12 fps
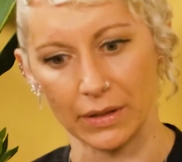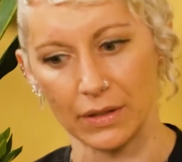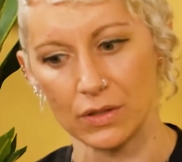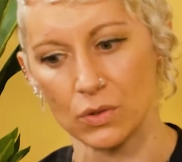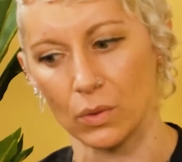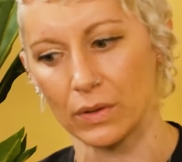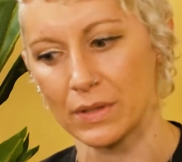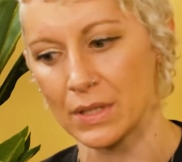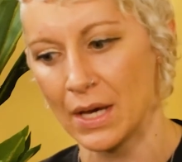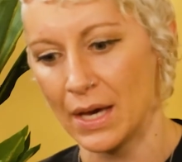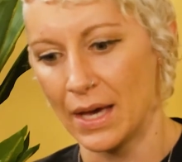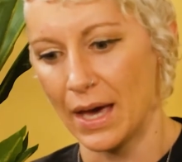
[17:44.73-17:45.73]
in these tools.
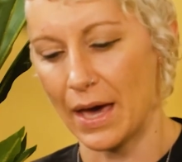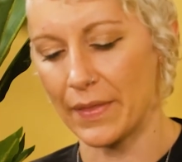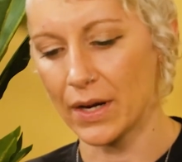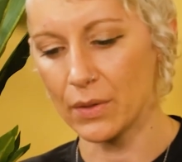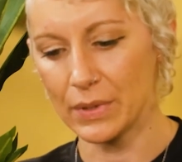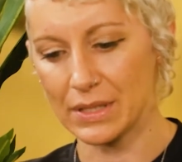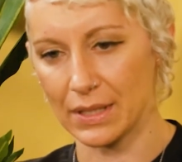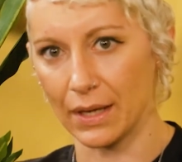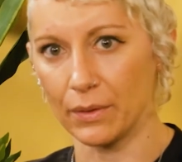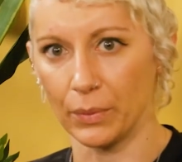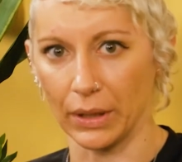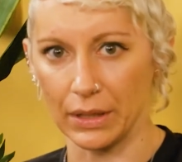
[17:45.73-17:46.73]
And then I would
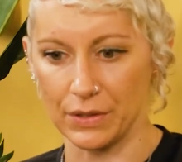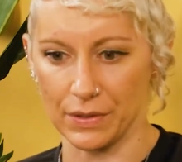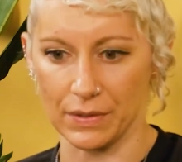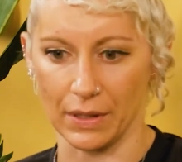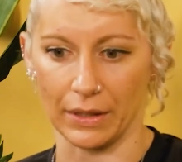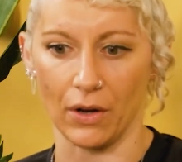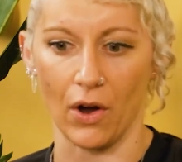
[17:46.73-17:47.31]
say really just like